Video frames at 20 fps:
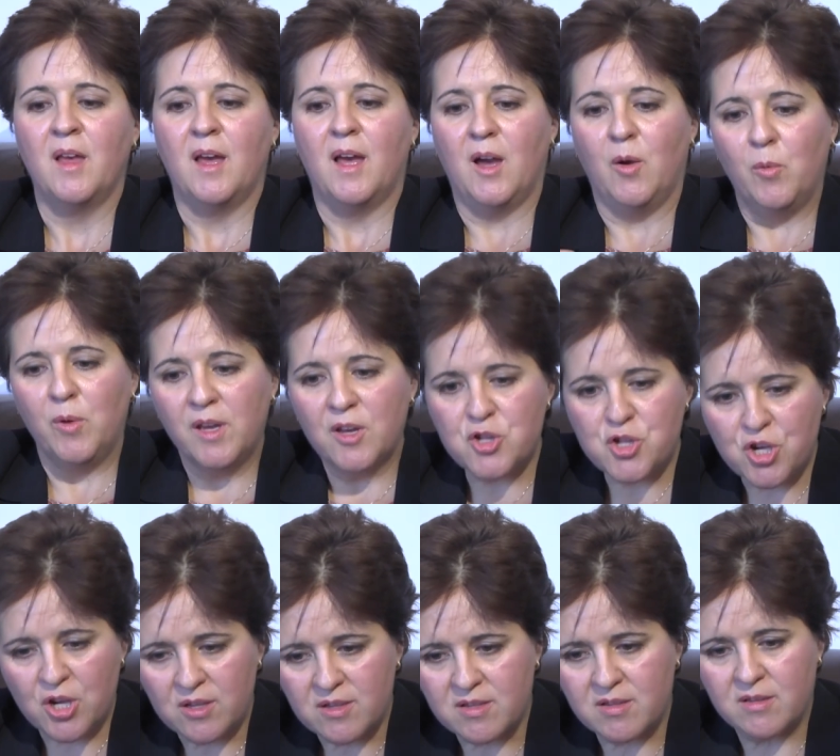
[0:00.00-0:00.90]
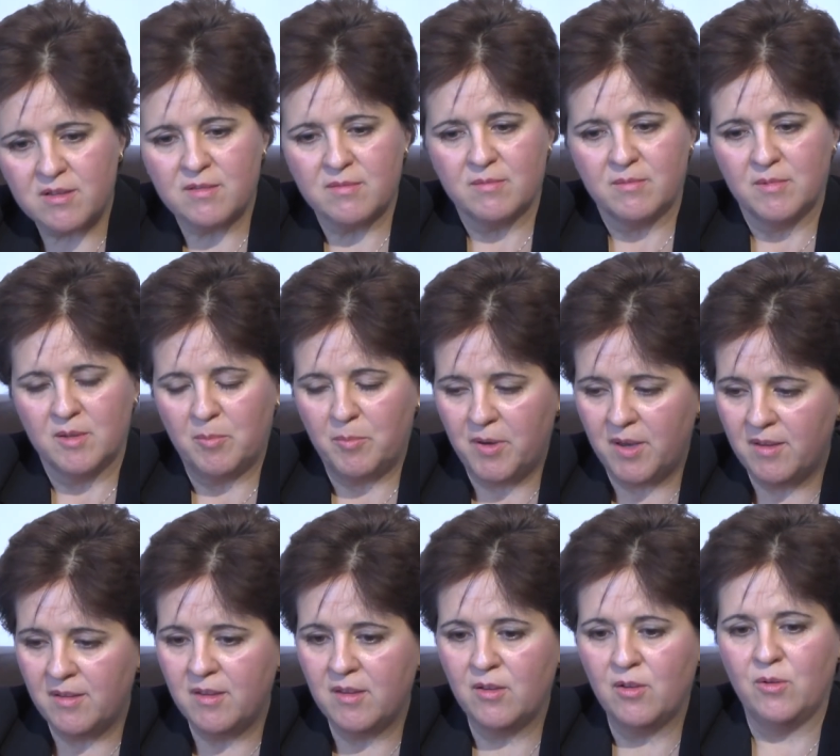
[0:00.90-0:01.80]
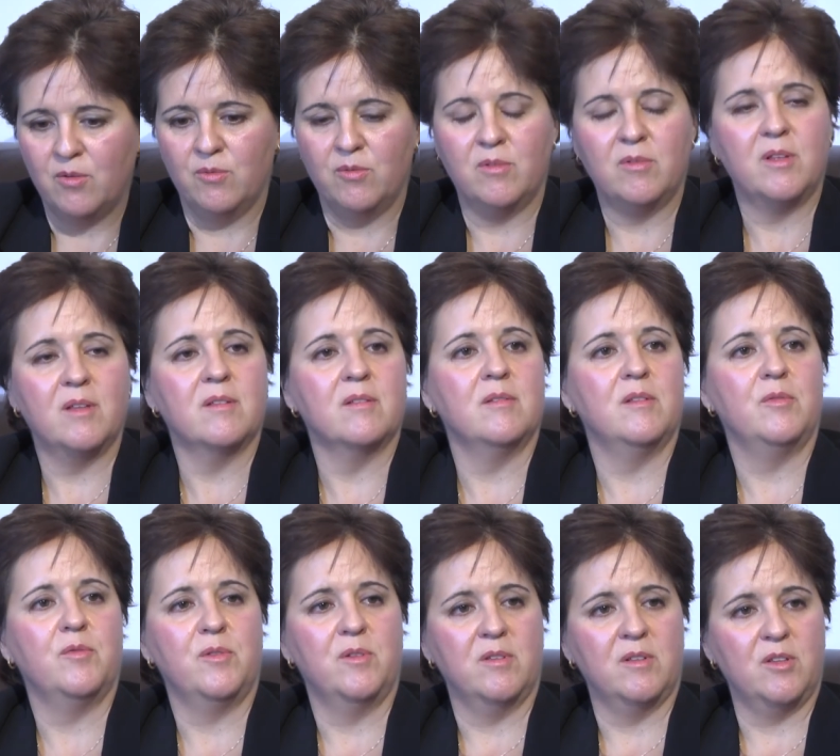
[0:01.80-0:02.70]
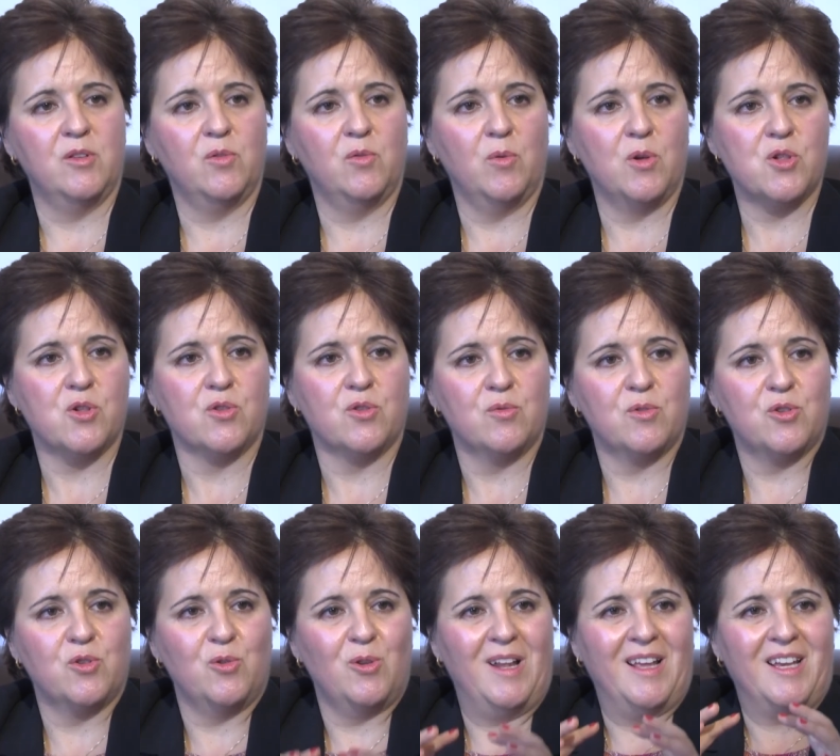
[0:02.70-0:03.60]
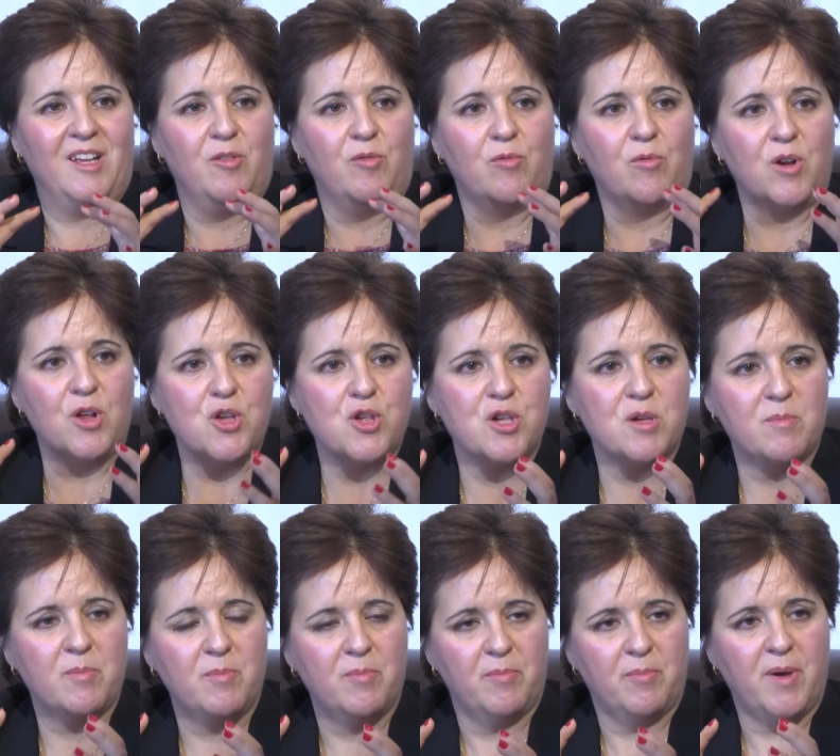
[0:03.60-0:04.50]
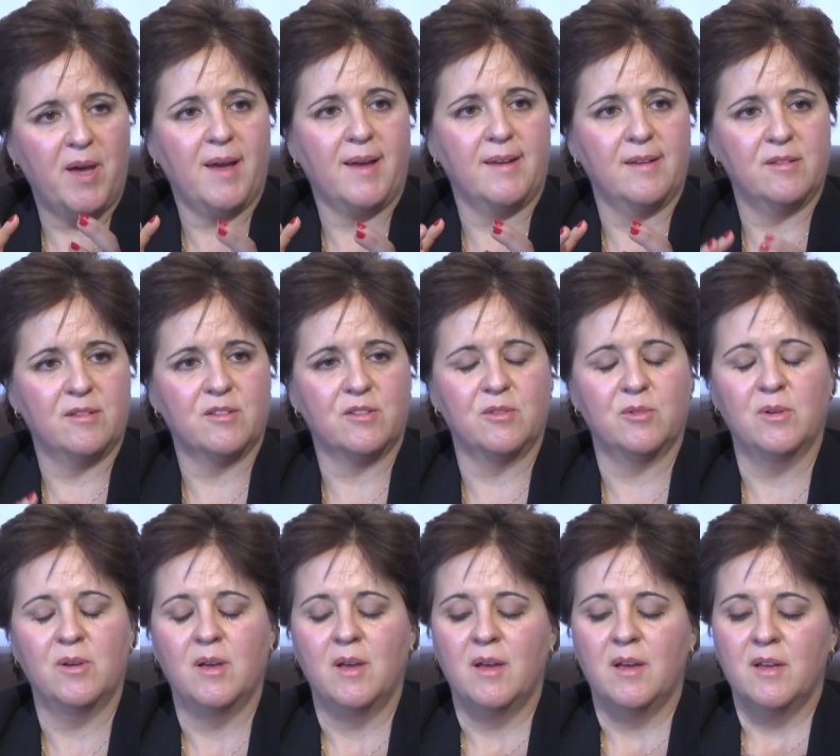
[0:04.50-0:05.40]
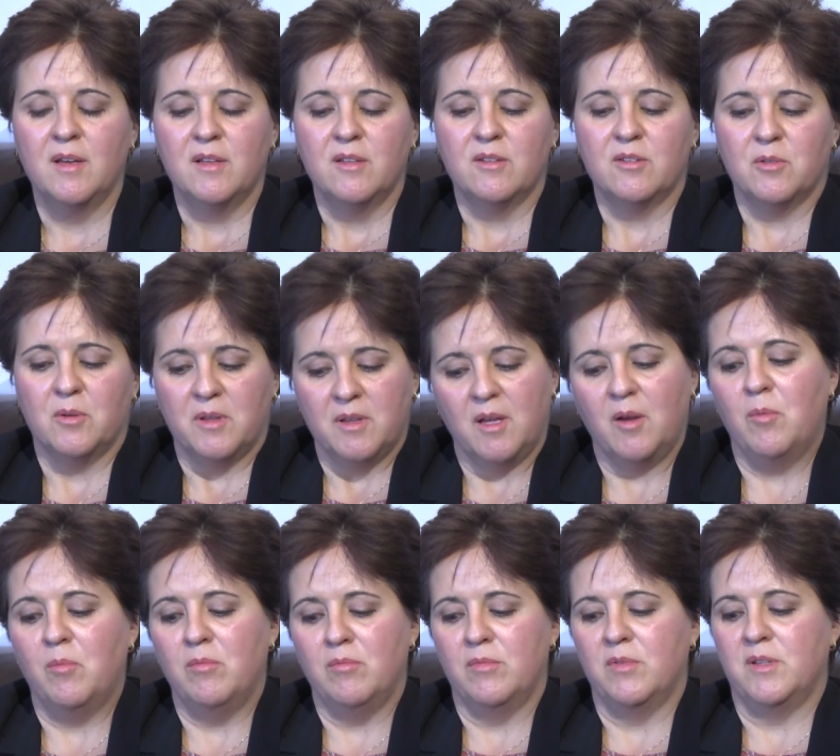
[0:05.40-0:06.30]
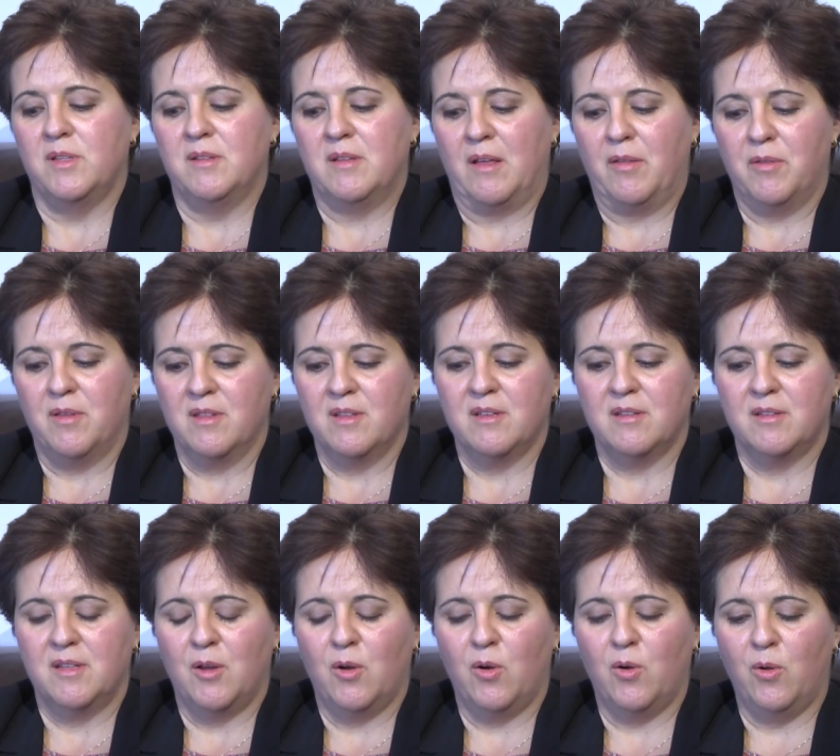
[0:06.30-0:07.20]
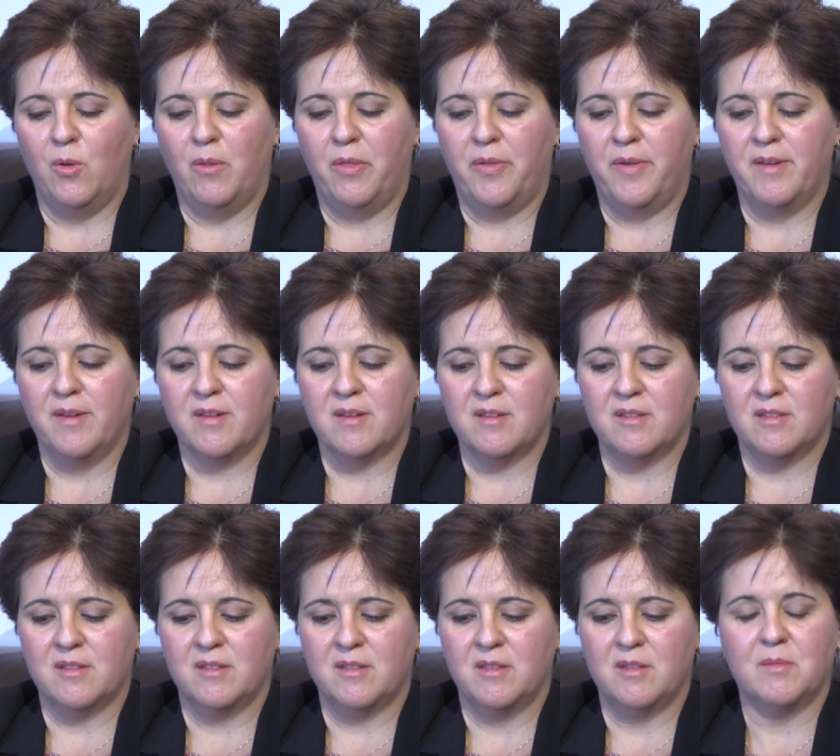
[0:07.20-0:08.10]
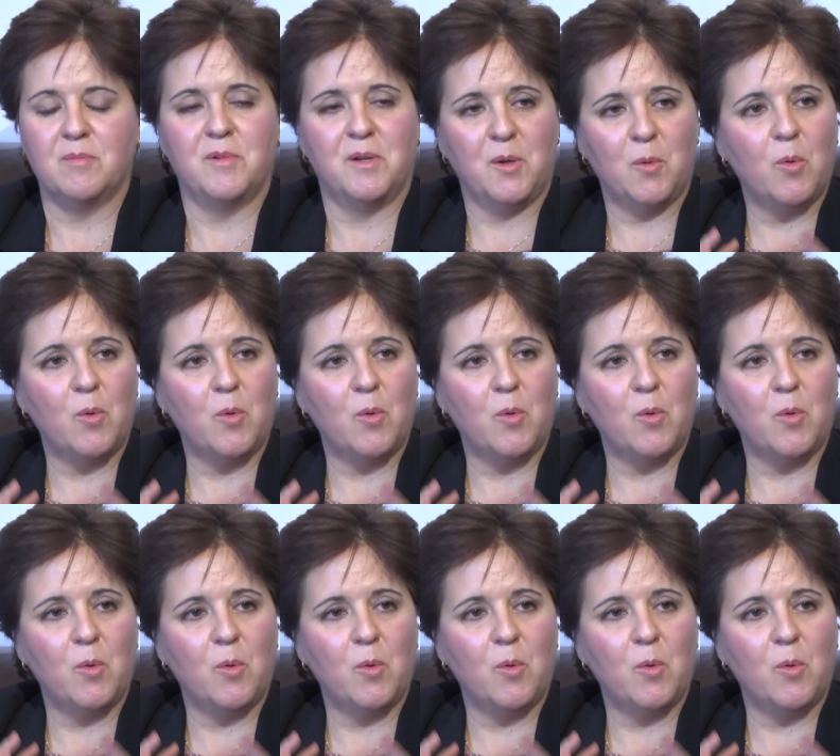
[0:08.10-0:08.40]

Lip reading: and we adjust depending on the different situations. So it's not like a rigid package. No? So and then I think that the whole thing is very